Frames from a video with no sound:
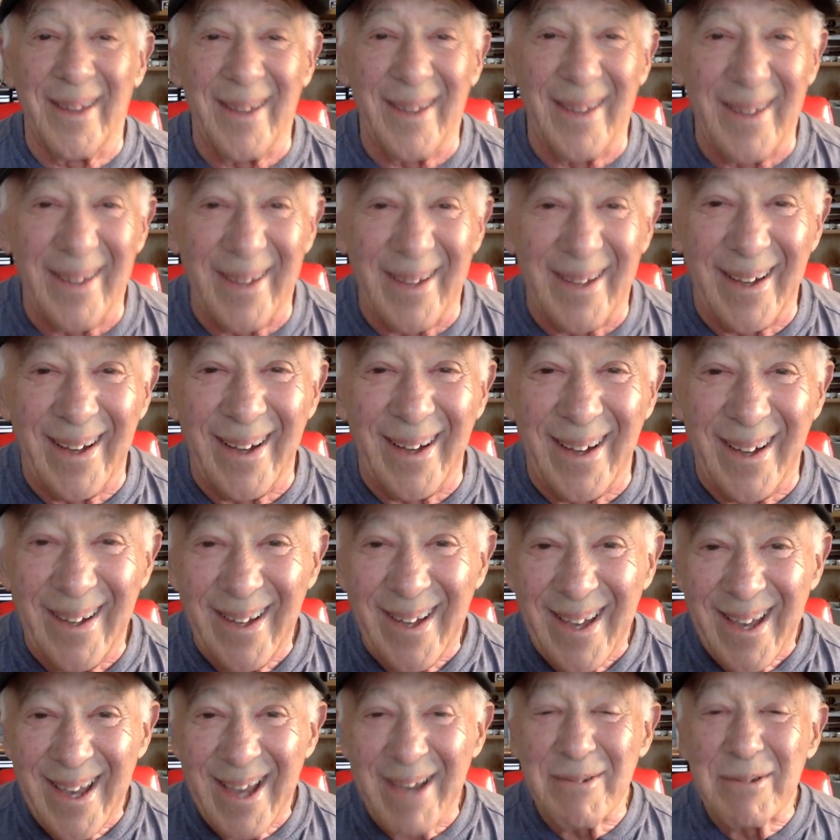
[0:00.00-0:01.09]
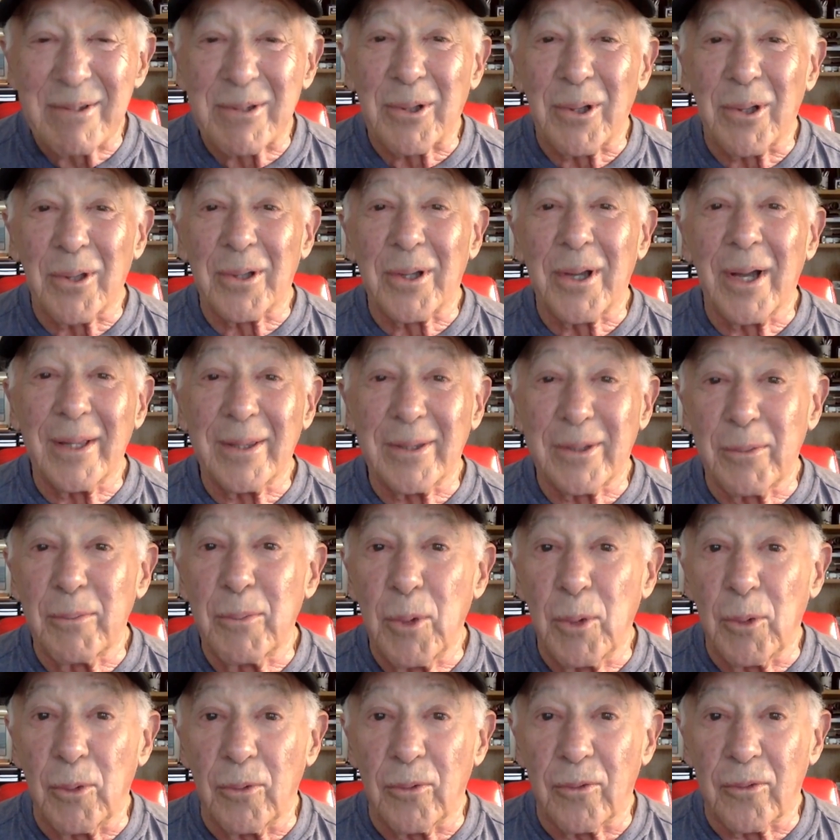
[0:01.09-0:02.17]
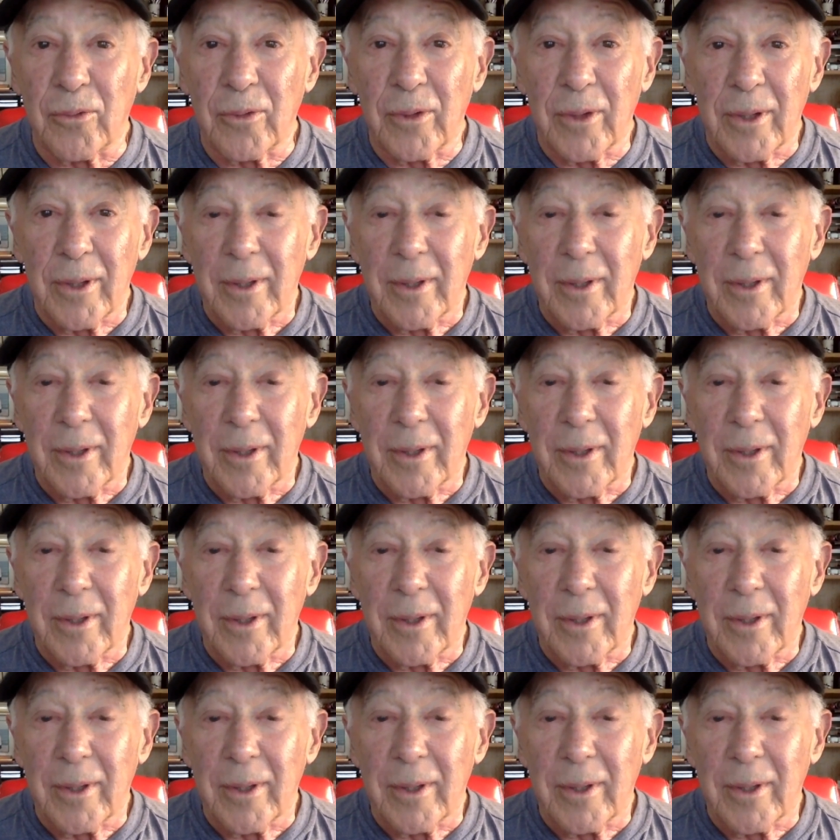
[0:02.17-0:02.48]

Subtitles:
It was called Got to Move.